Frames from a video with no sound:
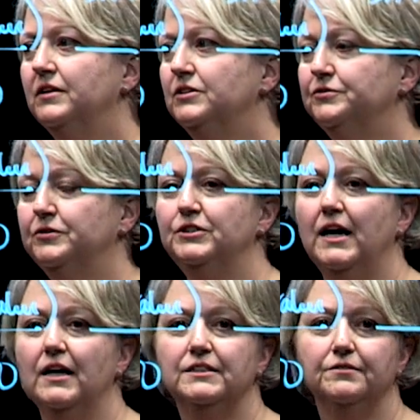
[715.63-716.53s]
the deferred
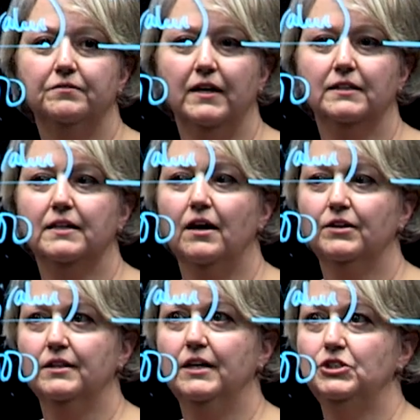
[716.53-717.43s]
tax effect
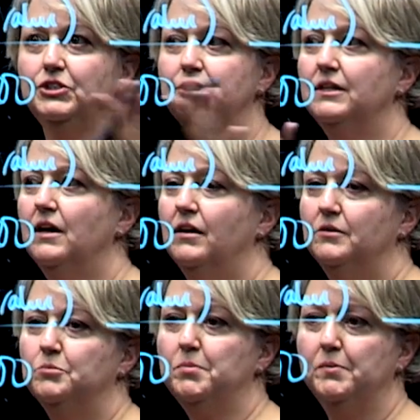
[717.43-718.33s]
calculation
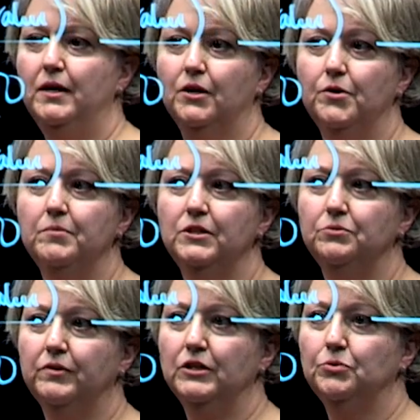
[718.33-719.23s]
on property, plant,
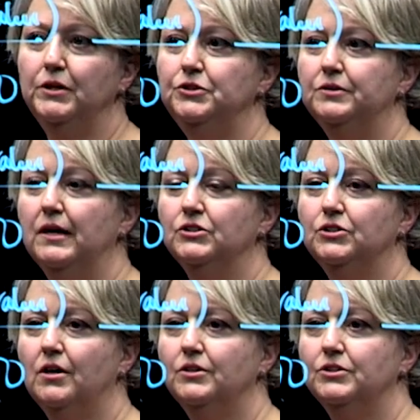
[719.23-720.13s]
equipment, we've got
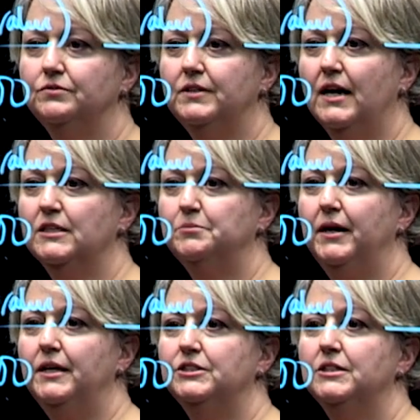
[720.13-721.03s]
$22,000 of tax
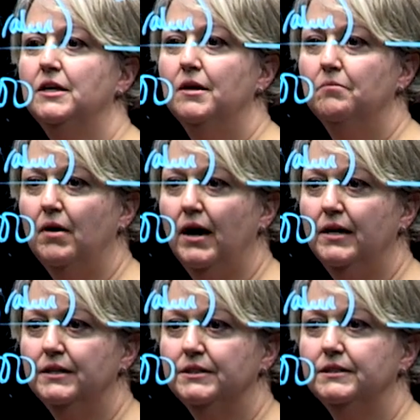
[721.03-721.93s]
base
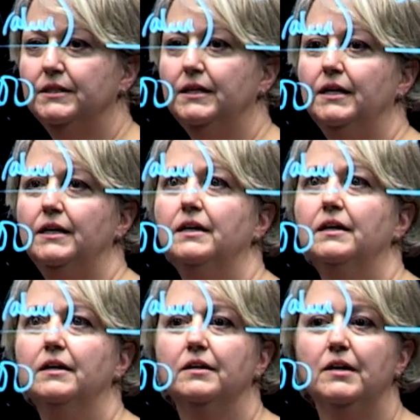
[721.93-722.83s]
minus the
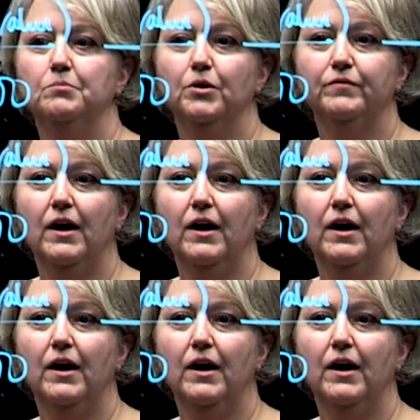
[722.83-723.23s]
net book